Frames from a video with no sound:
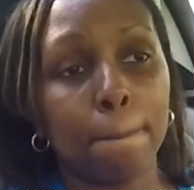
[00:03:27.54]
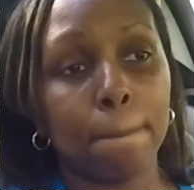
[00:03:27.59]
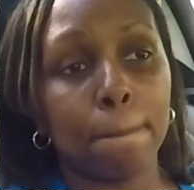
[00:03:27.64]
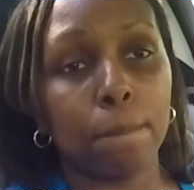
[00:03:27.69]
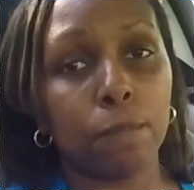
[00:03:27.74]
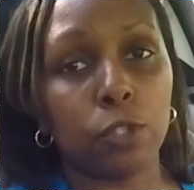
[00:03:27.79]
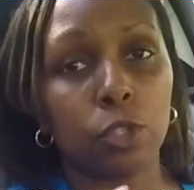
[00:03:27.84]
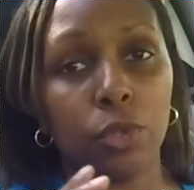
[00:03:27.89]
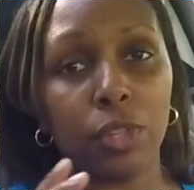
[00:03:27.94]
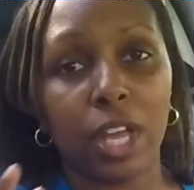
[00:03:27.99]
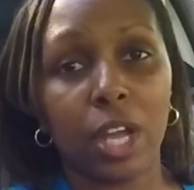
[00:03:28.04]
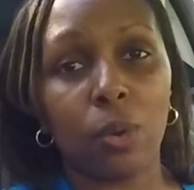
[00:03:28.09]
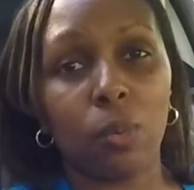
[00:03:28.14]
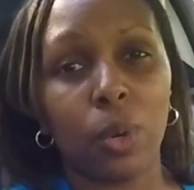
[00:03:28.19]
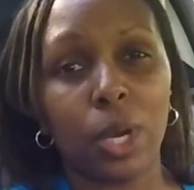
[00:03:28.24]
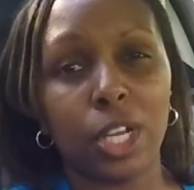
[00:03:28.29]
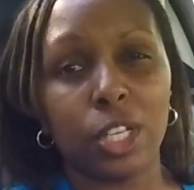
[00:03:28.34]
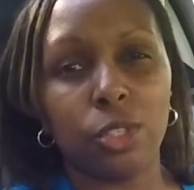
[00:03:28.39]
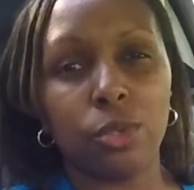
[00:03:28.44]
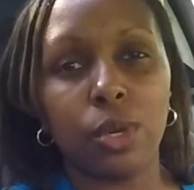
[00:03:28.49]
So that
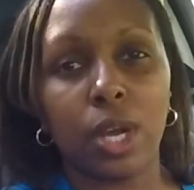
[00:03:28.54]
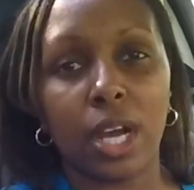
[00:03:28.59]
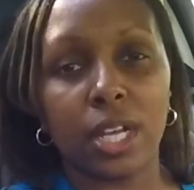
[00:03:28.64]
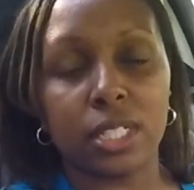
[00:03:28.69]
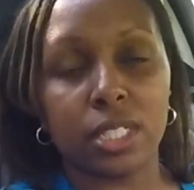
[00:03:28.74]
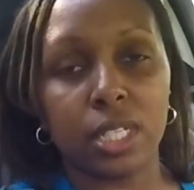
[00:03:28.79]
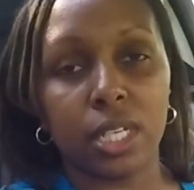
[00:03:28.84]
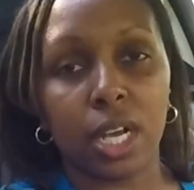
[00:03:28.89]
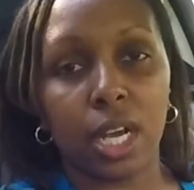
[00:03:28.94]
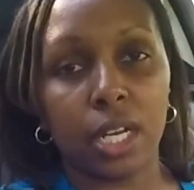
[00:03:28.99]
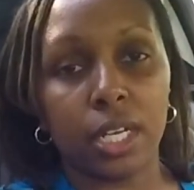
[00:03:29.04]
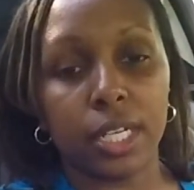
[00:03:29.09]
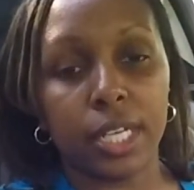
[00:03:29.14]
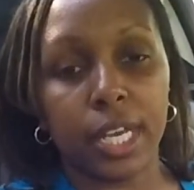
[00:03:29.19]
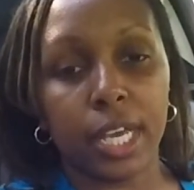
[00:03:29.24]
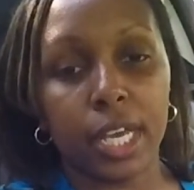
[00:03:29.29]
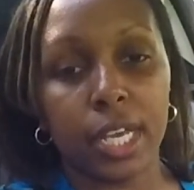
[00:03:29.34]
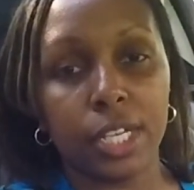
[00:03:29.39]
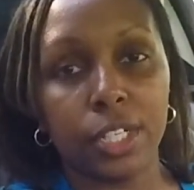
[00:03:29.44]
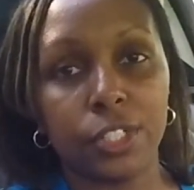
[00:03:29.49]
way you guys can kind of
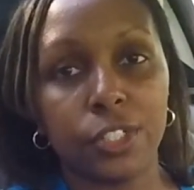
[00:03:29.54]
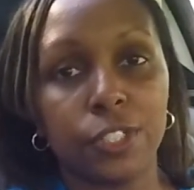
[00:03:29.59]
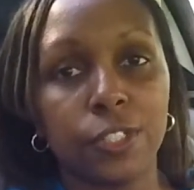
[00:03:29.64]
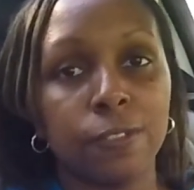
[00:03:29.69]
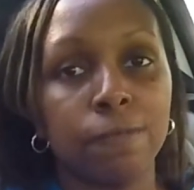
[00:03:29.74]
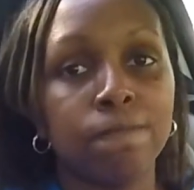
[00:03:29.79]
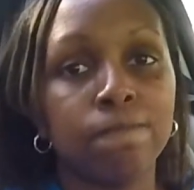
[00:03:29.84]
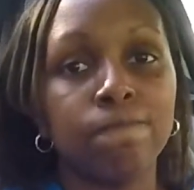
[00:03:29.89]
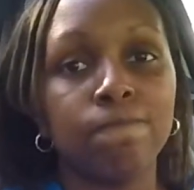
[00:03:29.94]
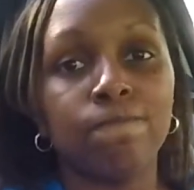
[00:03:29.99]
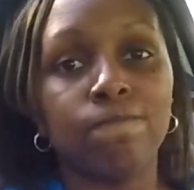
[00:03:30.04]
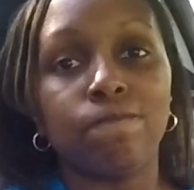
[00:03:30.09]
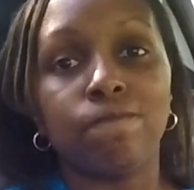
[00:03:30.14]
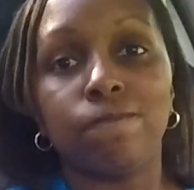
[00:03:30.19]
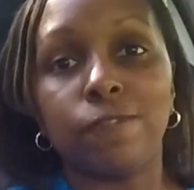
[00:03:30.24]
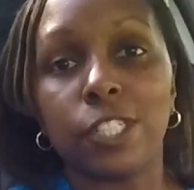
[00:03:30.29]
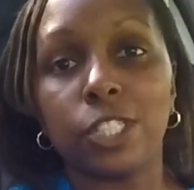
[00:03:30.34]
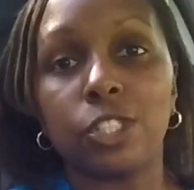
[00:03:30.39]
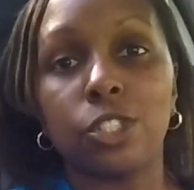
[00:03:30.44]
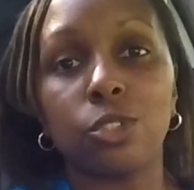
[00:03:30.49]
gauge,
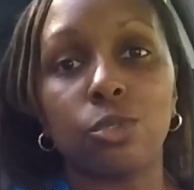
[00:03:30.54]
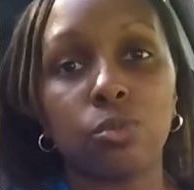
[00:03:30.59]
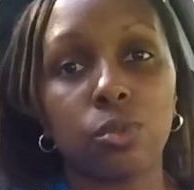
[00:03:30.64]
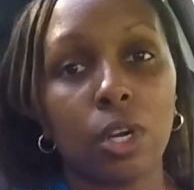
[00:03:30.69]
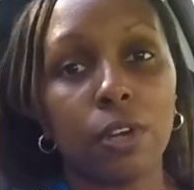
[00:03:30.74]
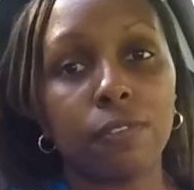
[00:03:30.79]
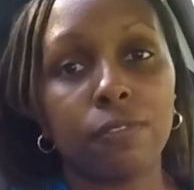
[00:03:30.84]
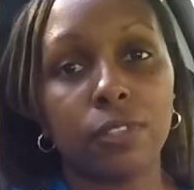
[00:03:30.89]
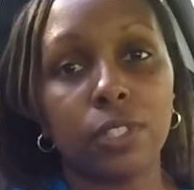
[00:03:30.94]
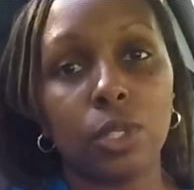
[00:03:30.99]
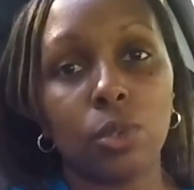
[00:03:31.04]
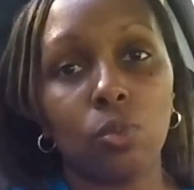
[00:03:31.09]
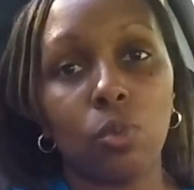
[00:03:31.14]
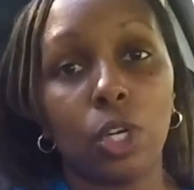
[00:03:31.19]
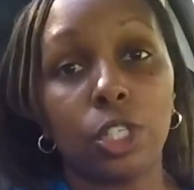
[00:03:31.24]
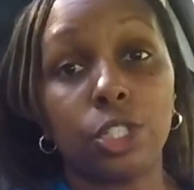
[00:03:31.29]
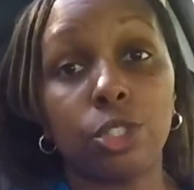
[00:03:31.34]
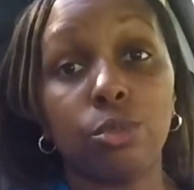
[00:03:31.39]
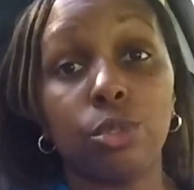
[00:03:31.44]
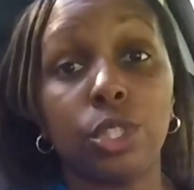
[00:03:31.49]
this is roughly
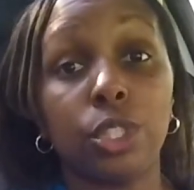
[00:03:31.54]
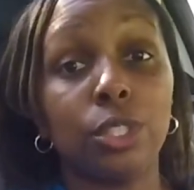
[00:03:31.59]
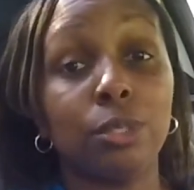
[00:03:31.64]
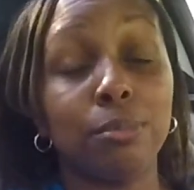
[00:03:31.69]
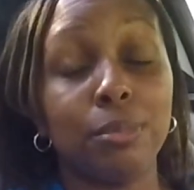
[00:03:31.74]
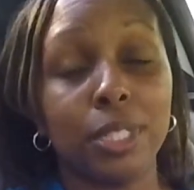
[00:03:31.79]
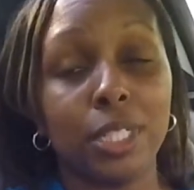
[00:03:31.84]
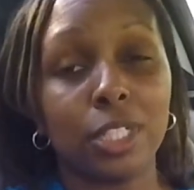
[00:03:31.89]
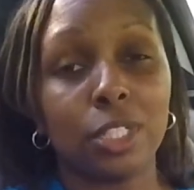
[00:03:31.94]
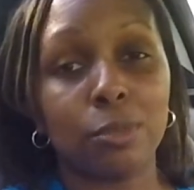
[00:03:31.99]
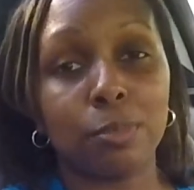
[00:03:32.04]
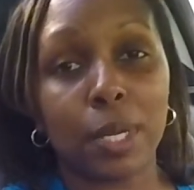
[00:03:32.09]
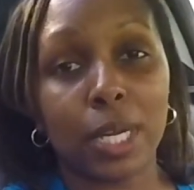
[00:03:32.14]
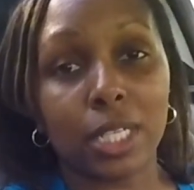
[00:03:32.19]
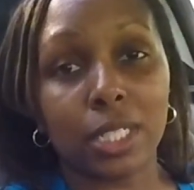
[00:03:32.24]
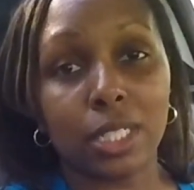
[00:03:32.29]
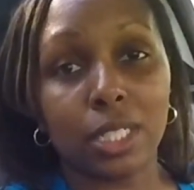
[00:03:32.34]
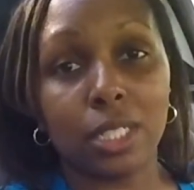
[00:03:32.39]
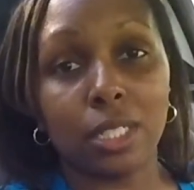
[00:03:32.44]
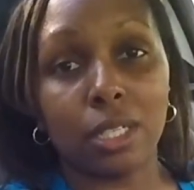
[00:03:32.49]
what you could be
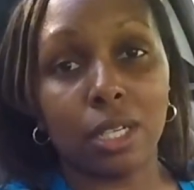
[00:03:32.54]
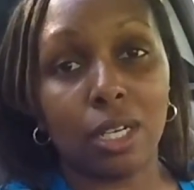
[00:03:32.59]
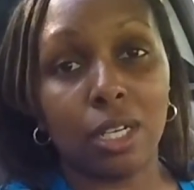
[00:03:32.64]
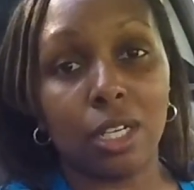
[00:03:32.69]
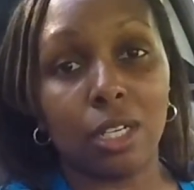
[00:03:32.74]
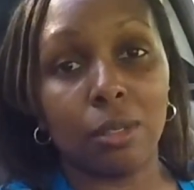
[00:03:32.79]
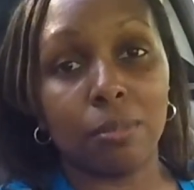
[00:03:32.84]
expecting.